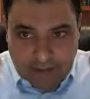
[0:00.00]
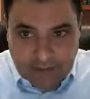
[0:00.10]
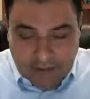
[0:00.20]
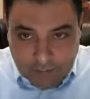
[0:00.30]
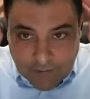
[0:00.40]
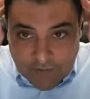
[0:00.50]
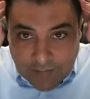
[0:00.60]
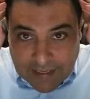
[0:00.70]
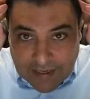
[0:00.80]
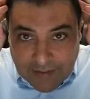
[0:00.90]
I'm touching
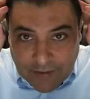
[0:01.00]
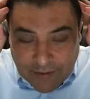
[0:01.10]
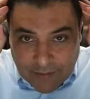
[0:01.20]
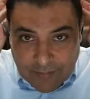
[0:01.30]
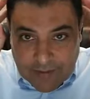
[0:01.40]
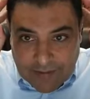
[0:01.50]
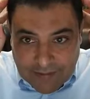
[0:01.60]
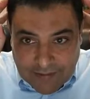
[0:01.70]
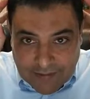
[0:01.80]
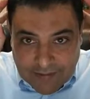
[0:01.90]
my hand out here, but
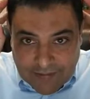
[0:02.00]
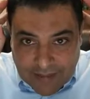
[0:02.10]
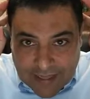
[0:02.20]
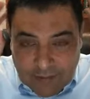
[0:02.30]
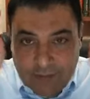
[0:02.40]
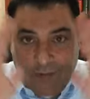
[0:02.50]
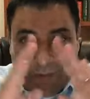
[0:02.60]
that's the lateral lobe.